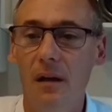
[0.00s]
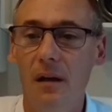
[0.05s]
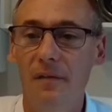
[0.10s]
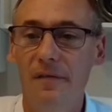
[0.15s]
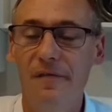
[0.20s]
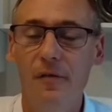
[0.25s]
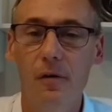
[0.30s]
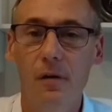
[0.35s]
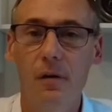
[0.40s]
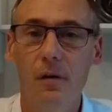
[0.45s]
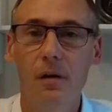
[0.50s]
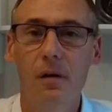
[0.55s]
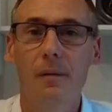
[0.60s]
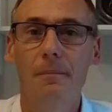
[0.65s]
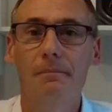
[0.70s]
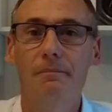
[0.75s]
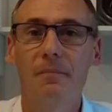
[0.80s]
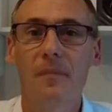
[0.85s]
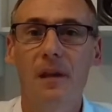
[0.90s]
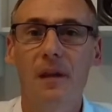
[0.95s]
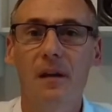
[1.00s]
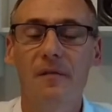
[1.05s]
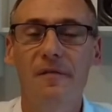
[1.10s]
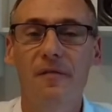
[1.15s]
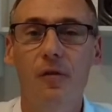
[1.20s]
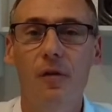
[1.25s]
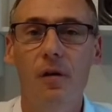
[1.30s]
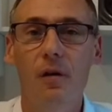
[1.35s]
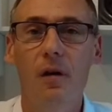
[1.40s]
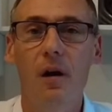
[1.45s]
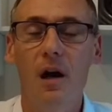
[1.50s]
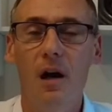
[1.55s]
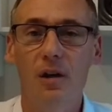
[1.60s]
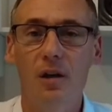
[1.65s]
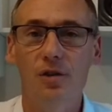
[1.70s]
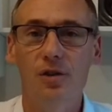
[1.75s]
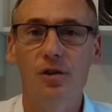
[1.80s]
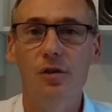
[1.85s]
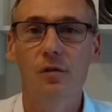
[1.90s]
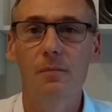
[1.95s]
for a
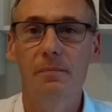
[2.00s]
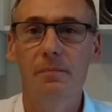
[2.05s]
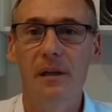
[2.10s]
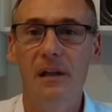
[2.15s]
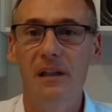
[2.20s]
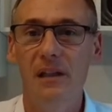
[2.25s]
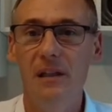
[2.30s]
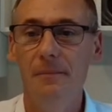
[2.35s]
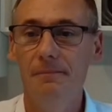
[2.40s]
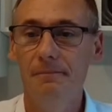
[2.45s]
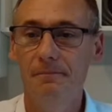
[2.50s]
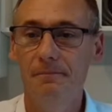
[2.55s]
large company.